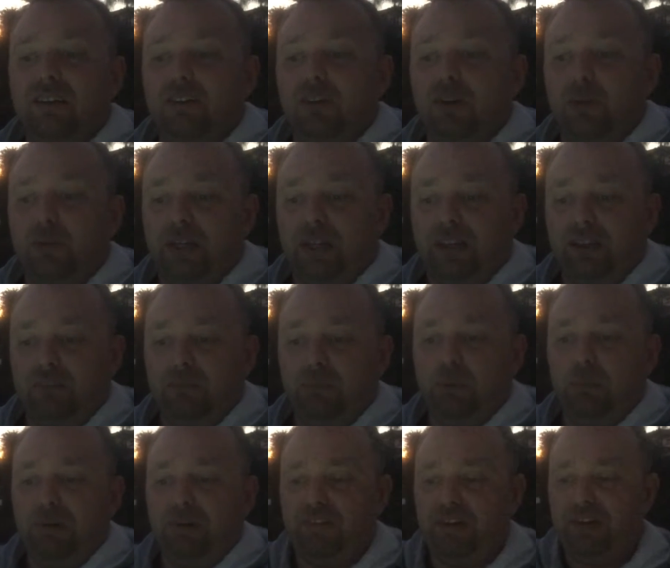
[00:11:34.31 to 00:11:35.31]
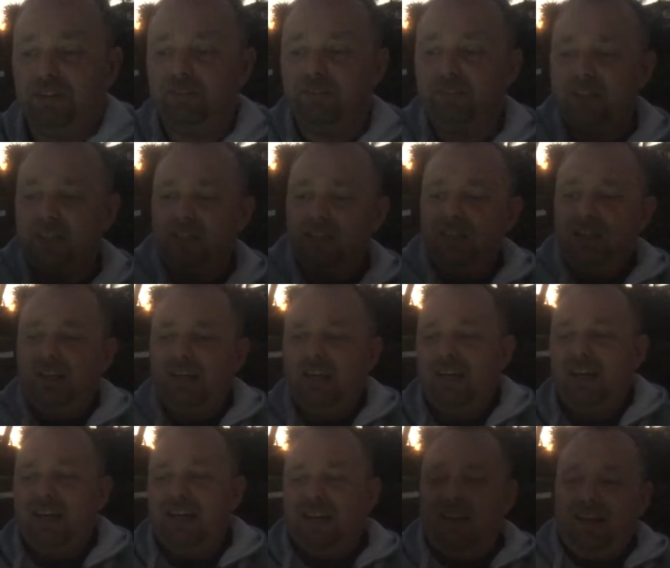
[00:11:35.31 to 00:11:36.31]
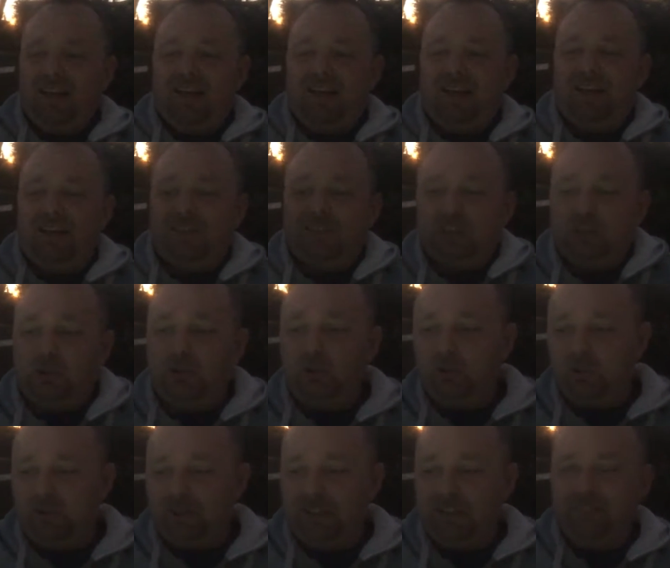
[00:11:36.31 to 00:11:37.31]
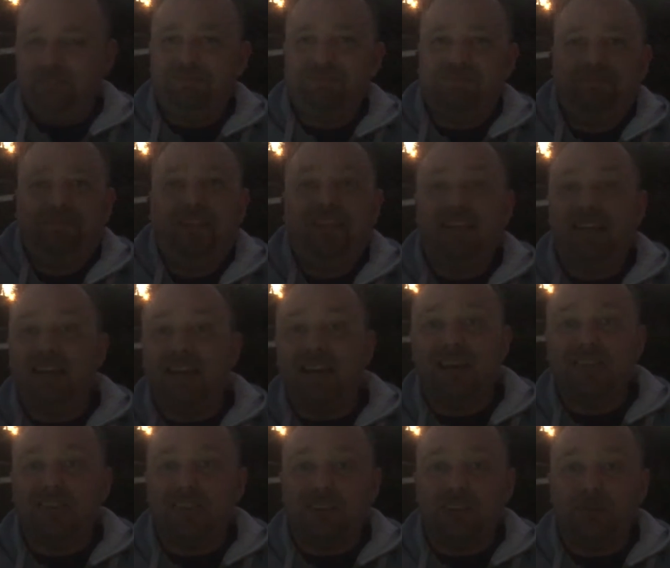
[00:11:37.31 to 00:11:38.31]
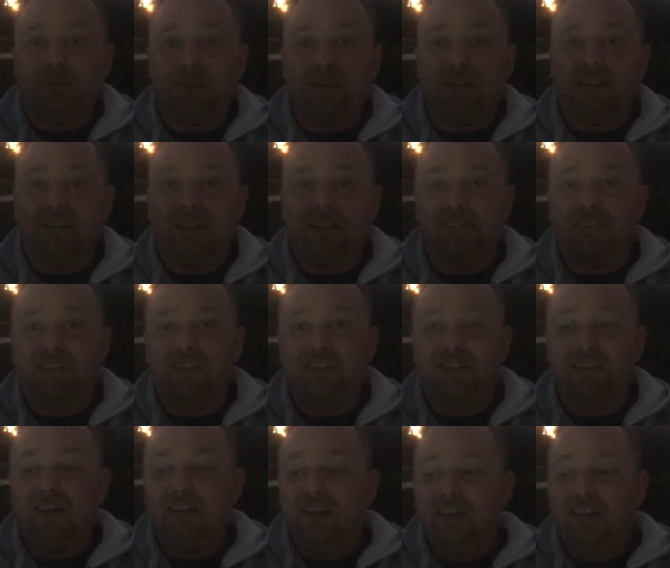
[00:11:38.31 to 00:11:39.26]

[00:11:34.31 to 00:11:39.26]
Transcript: Okay, we'll be fine. So, is it going to be a decent,